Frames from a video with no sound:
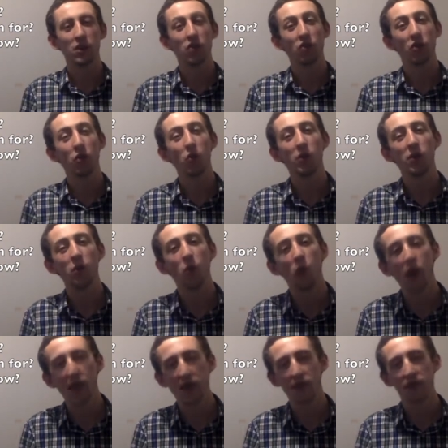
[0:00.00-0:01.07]
So we
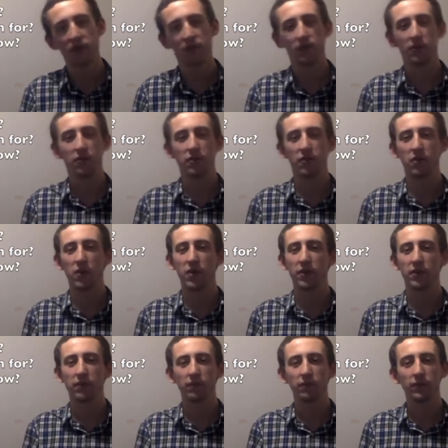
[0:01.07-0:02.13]
wait for it,
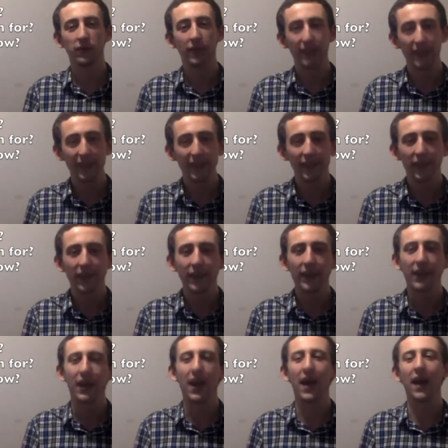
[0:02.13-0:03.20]

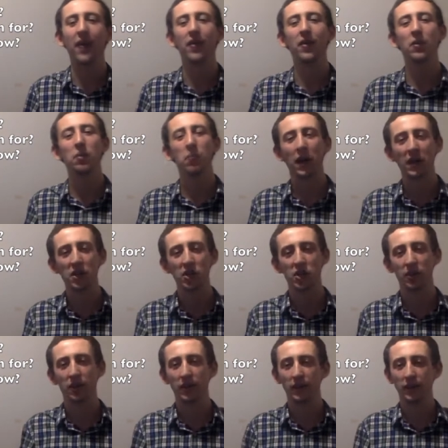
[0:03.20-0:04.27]
eagerly and
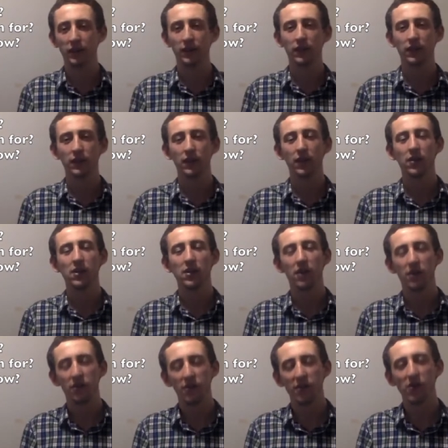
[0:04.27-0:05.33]
patiently,
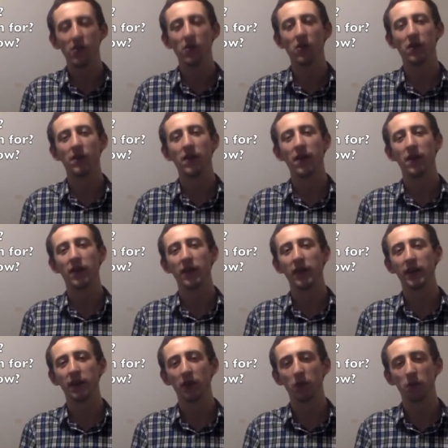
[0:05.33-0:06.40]
until that
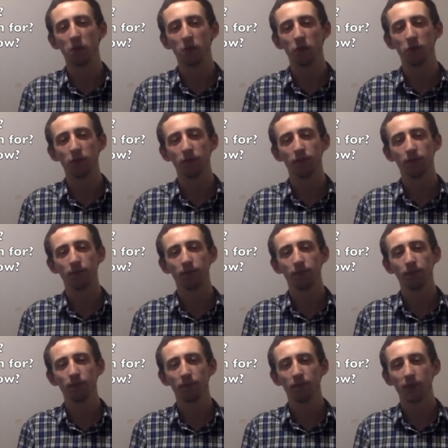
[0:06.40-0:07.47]
day comes.
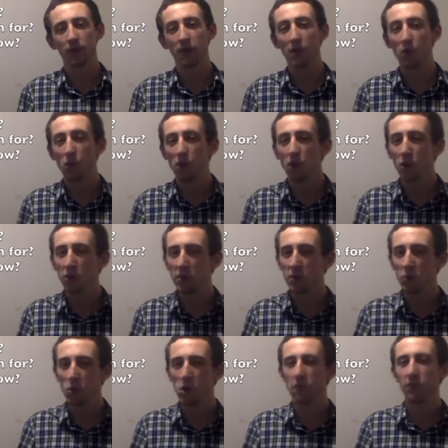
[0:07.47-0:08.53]
It will be
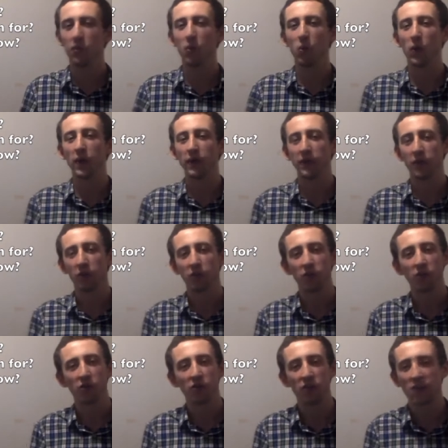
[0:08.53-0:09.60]
worth the wait, as
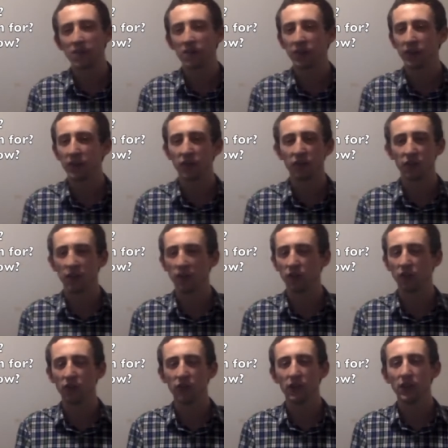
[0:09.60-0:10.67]
verse 17
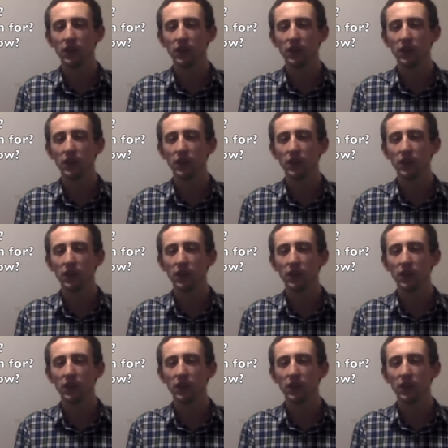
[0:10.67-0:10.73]
says,